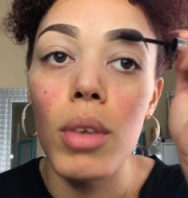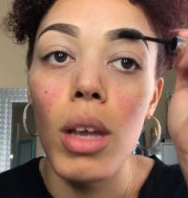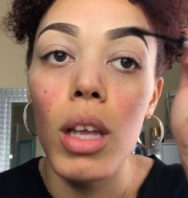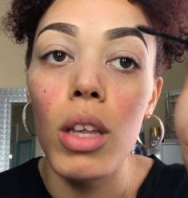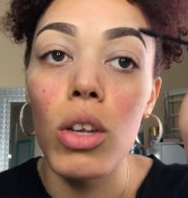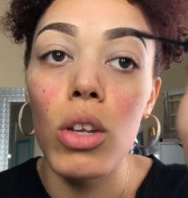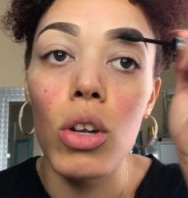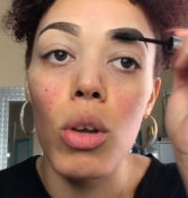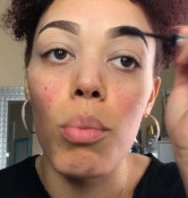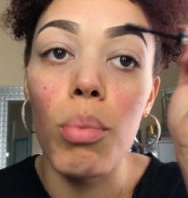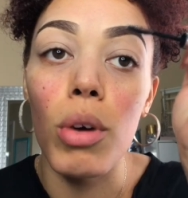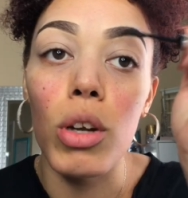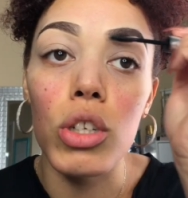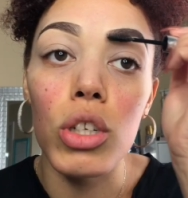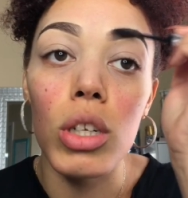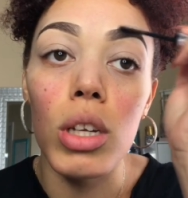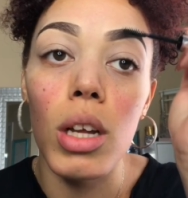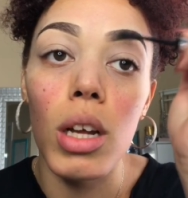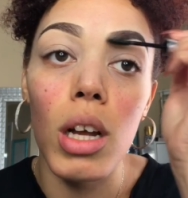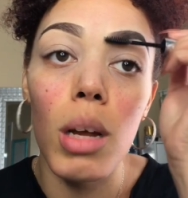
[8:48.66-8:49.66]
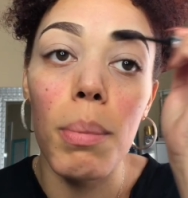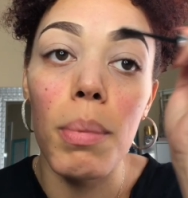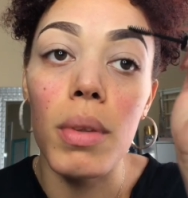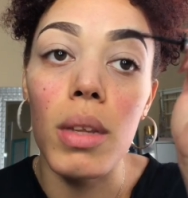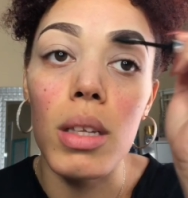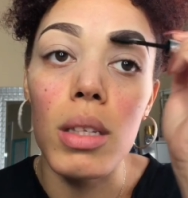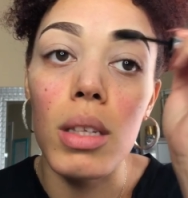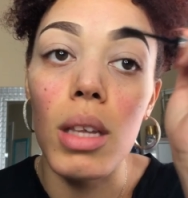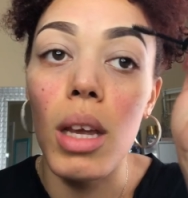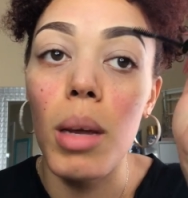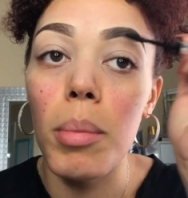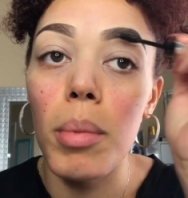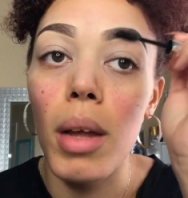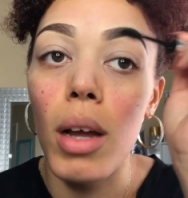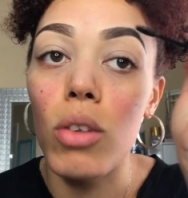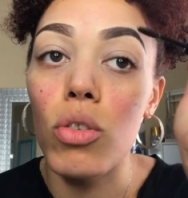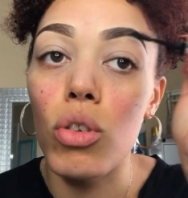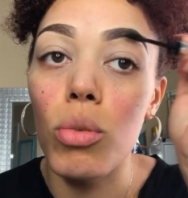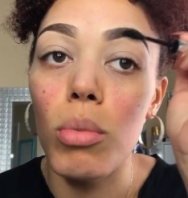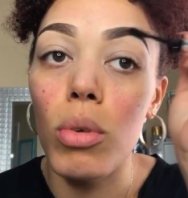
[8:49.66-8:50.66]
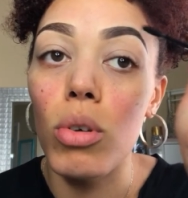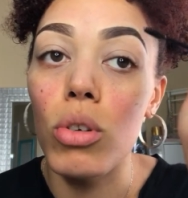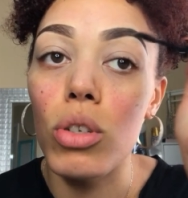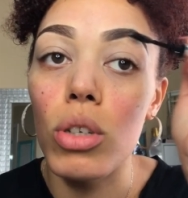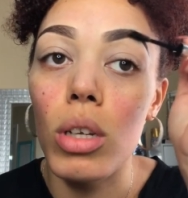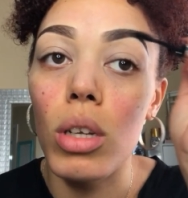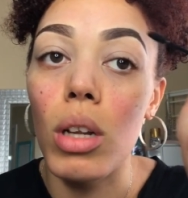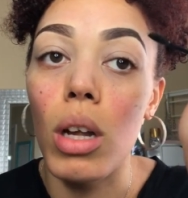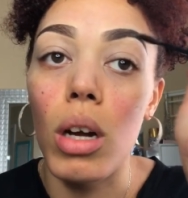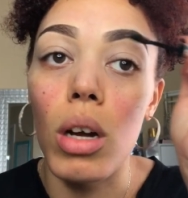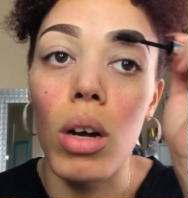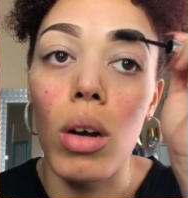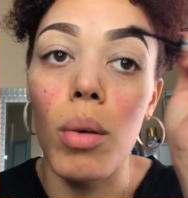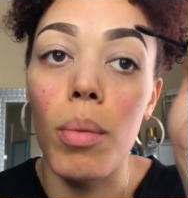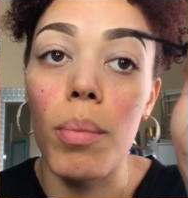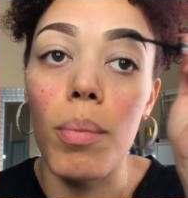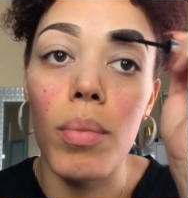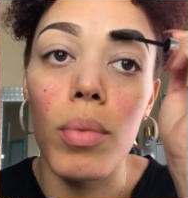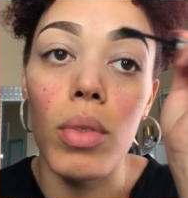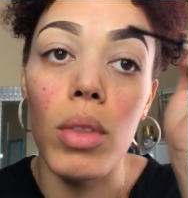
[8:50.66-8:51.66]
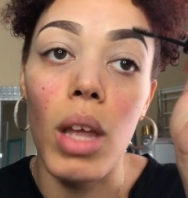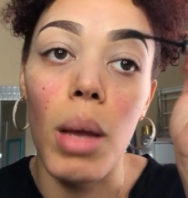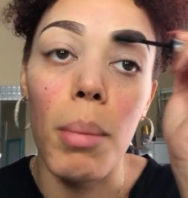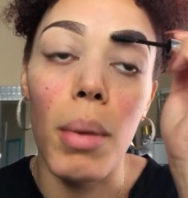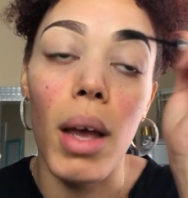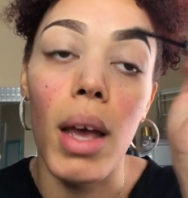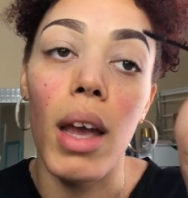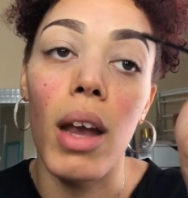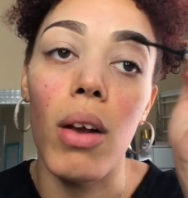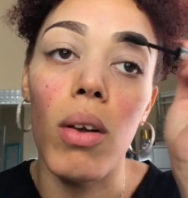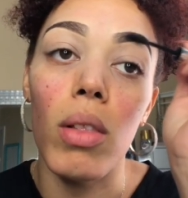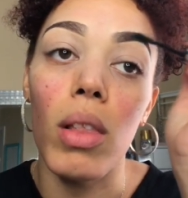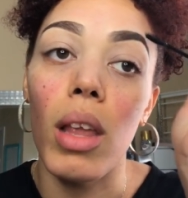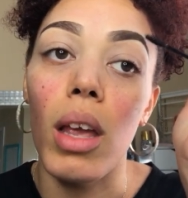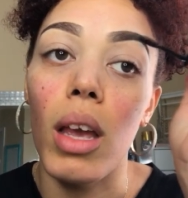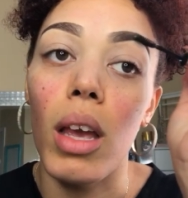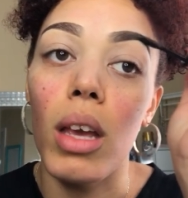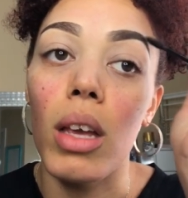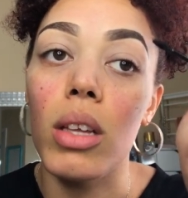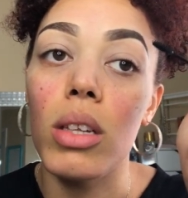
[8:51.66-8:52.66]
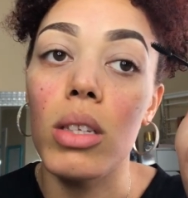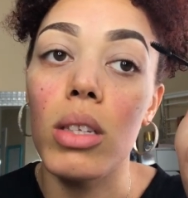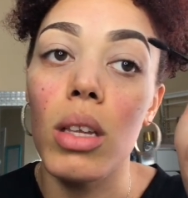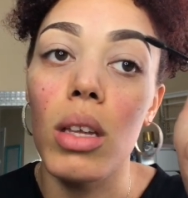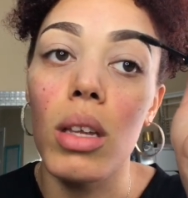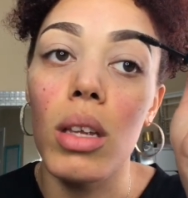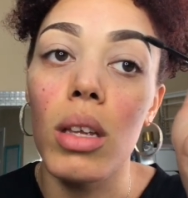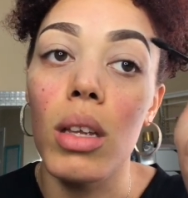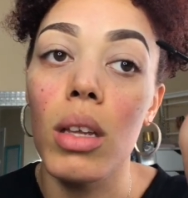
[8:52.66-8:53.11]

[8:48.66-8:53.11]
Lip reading: And, you know, brushing it up in the same natural motion that my hair lays.